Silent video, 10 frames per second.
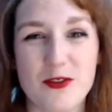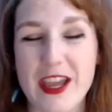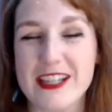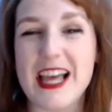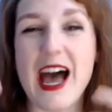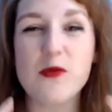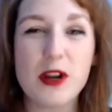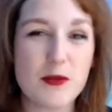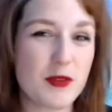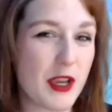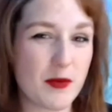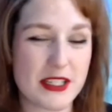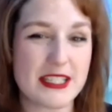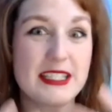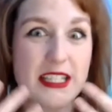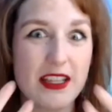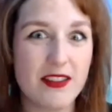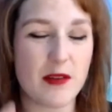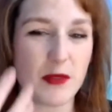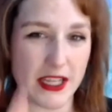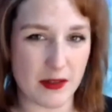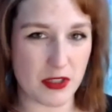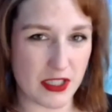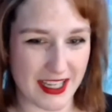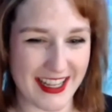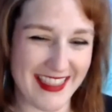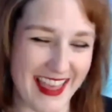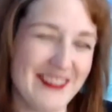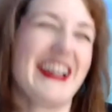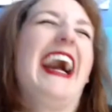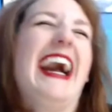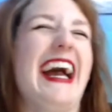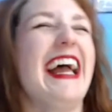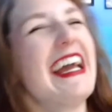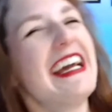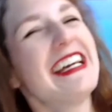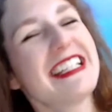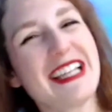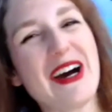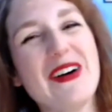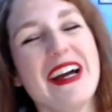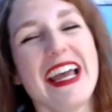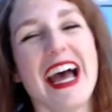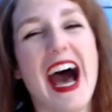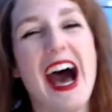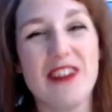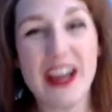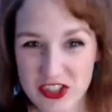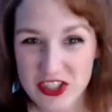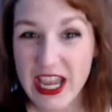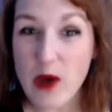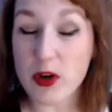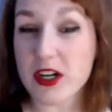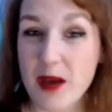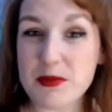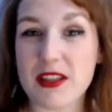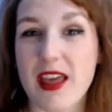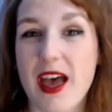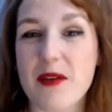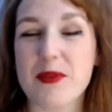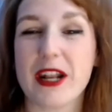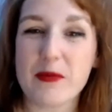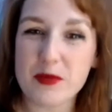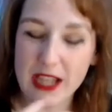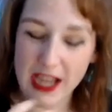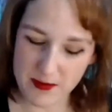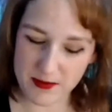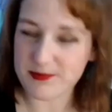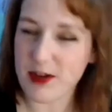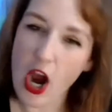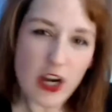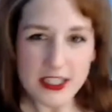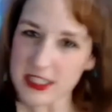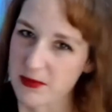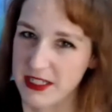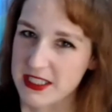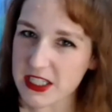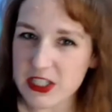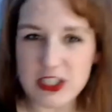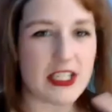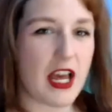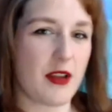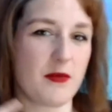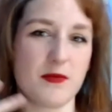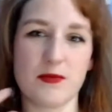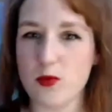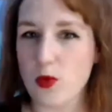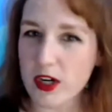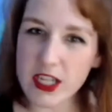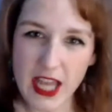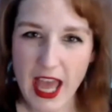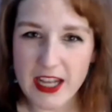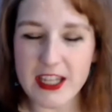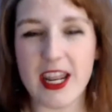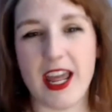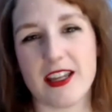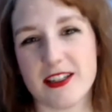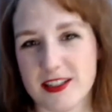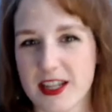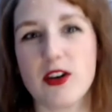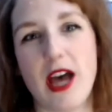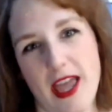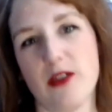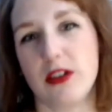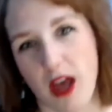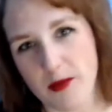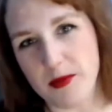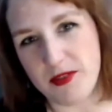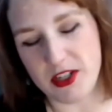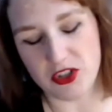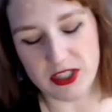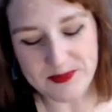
face. I want to be able to see them like I'm looking at them. So eventually I'll work up to that, but I'm harnessing my skills. I'm working at it, and it'll come eventually.